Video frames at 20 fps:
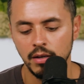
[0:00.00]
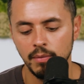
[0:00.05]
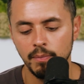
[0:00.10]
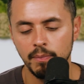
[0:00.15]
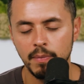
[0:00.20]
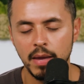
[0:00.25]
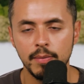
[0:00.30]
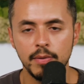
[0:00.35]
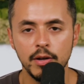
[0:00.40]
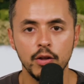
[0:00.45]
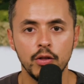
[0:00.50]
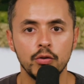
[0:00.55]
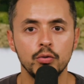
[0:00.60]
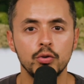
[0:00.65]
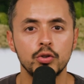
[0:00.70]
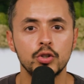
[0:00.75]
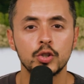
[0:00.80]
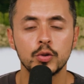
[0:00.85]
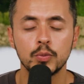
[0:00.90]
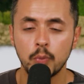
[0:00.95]
maybe through
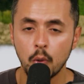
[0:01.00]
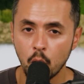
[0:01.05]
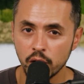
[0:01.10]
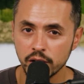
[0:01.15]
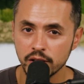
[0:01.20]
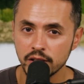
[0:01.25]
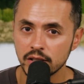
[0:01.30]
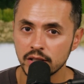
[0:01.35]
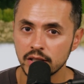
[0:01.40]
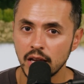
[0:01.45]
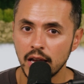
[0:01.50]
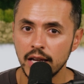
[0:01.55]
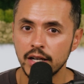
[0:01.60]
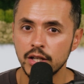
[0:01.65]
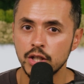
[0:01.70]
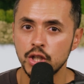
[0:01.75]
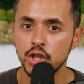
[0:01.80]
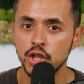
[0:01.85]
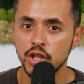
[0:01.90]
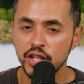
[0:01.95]
sports and
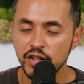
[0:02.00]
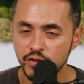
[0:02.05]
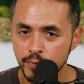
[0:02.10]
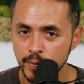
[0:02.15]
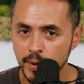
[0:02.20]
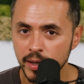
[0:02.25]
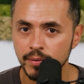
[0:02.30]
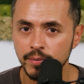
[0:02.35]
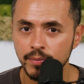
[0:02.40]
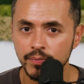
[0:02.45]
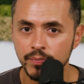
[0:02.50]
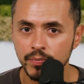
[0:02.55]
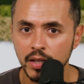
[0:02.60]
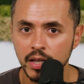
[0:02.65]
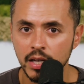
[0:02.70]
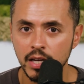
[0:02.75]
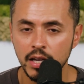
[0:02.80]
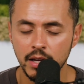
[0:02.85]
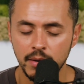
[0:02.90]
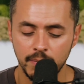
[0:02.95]
achievement,
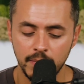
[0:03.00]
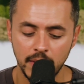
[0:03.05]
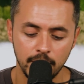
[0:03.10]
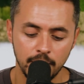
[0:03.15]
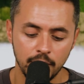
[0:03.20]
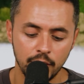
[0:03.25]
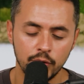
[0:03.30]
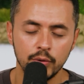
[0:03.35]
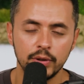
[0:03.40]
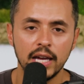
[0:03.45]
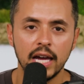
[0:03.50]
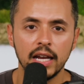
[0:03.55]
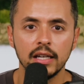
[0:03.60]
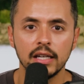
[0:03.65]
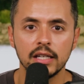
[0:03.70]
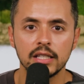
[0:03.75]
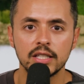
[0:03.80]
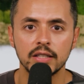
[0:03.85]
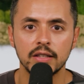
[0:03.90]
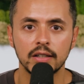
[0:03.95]
maybe through getting
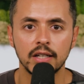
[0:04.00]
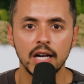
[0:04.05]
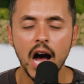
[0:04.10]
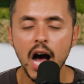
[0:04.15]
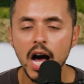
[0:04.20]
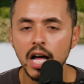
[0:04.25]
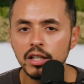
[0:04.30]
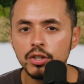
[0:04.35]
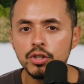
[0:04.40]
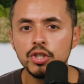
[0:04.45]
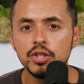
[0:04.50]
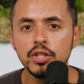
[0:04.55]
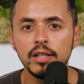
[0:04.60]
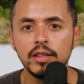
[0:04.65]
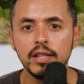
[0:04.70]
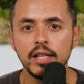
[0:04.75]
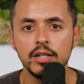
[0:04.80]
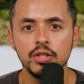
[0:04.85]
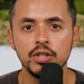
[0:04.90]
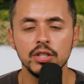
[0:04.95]
into the college that
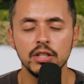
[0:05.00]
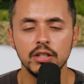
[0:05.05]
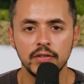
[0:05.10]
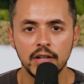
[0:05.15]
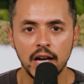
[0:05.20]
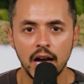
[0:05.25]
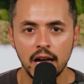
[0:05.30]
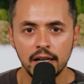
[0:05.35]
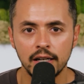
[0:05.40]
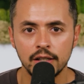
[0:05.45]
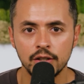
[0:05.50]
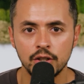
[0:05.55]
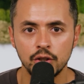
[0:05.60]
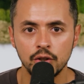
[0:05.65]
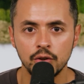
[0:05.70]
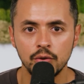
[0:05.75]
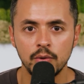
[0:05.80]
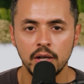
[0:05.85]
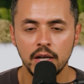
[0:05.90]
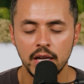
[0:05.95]
they should have gotten
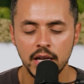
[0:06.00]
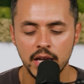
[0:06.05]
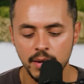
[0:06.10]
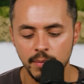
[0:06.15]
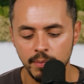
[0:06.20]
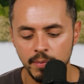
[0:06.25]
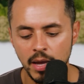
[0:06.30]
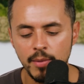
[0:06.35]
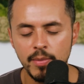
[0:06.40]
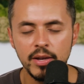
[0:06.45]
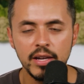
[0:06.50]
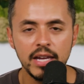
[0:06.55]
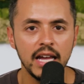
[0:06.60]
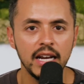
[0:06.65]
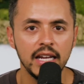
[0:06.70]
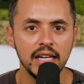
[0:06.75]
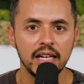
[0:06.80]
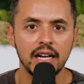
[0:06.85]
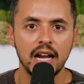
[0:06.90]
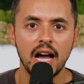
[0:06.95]
into, maybe
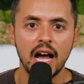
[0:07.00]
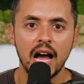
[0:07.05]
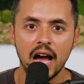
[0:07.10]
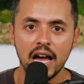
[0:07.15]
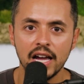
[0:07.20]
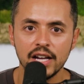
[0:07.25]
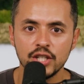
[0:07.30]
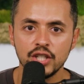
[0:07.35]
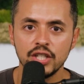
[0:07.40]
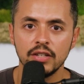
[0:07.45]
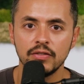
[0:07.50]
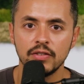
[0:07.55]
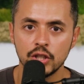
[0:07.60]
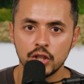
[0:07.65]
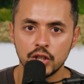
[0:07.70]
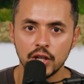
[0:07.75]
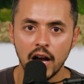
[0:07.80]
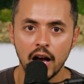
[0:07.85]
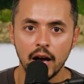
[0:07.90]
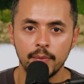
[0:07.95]
getting in a high achieving
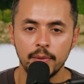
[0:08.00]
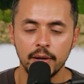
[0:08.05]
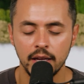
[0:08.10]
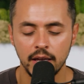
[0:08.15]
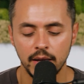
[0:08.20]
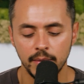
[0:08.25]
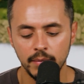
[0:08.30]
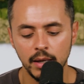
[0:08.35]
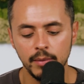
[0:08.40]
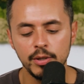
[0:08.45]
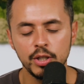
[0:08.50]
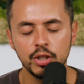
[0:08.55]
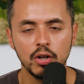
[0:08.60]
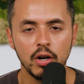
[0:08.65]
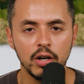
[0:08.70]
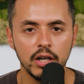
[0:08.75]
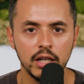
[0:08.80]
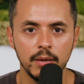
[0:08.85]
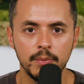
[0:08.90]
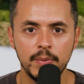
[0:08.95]
job, maybe
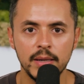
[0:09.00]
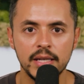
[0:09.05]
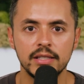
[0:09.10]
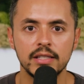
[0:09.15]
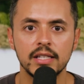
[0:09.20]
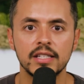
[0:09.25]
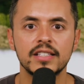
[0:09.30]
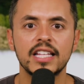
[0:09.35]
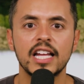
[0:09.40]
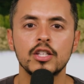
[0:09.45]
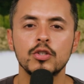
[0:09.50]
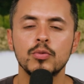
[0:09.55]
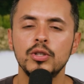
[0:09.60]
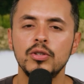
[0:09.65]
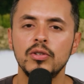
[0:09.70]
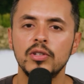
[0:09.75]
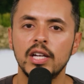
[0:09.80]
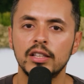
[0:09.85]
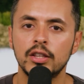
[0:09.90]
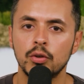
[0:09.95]
starting a business. That's
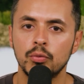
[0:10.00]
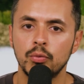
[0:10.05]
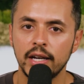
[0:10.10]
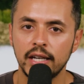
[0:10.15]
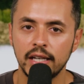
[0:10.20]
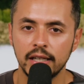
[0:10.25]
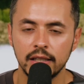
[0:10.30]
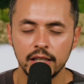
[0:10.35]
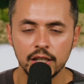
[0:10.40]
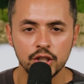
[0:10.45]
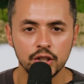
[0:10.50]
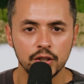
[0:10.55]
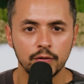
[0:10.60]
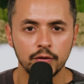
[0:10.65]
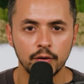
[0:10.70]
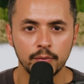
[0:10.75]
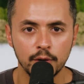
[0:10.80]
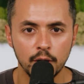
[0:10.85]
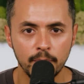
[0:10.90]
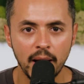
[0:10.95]
when you get the recognition
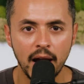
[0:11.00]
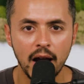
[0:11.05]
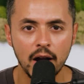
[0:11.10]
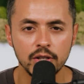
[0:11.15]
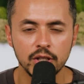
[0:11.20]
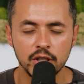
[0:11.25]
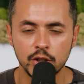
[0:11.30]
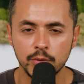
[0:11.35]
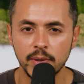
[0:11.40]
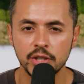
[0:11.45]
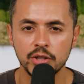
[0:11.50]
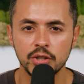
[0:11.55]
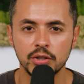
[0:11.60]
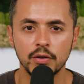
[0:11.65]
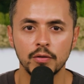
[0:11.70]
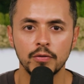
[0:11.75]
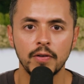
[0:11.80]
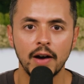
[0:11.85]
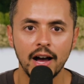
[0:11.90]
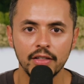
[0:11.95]
from your parents, especially
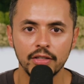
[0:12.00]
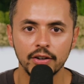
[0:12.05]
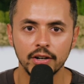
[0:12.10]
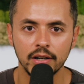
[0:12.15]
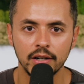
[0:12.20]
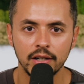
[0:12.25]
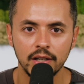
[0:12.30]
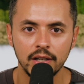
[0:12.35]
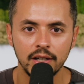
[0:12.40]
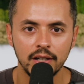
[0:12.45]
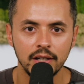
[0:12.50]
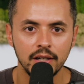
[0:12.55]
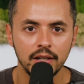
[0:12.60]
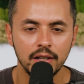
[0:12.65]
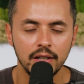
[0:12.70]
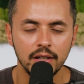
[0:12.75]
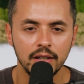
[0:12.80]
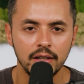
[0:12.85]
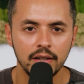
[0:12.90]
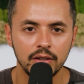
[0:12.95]
your father.
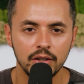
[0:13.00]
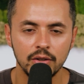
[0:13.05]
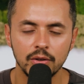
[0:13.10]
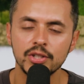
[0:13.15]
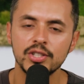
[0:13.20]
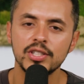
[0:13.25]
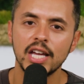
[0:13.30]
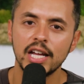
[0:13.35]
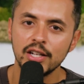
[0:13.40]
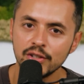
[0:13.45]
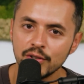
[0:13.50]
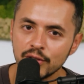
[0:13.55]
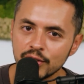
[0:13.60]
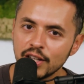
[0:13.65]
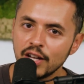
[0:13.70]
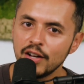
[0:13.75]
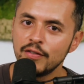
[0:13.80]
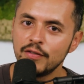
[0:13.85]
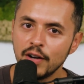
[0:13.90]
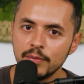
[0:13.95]
You are setting
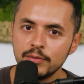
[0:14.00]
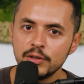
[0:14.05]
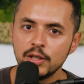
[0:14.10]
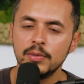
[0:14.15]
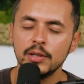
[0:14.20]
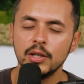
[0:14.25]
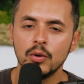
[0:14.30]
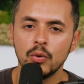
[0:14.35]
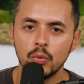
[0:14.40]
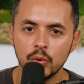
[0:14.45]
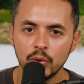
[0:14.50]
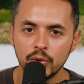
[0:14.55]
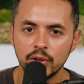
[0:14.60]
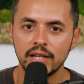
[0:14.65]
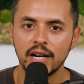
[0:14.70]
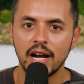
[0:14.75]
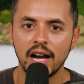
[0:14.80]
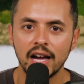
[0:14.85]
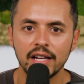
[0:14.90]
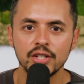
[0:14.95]
yourself up to be a
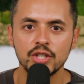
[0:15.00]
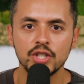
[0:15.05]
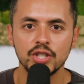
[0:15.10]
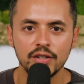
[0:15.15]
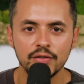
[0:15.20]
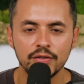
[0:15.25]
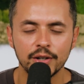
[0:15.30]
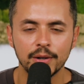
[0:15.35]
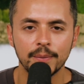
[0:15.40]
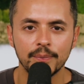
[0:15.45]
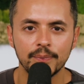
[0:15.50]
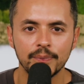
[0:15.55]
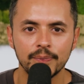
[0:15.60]
wounded high achiever.